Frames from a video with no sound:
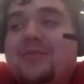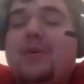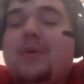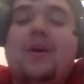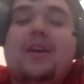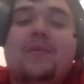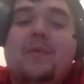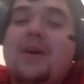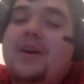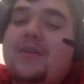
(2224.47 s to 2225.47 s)
what we wanted. We
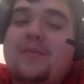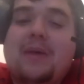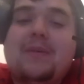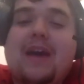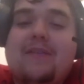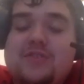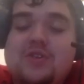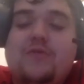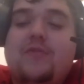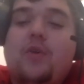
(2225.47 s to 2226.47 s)
wanted him to have
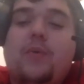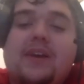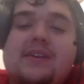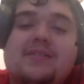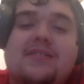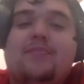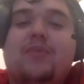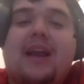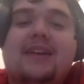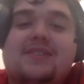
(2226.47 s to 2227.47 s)
2 full weeks of
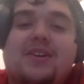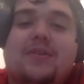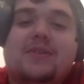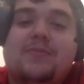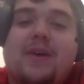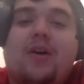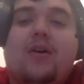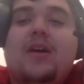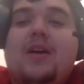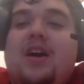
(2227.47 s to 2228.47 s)
practice under his
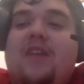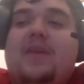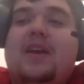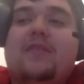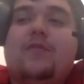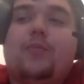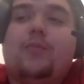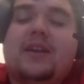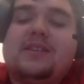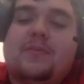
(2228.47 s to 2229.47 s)
belt of being a full
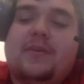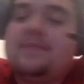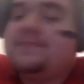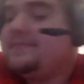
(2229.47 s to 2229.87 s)
participant.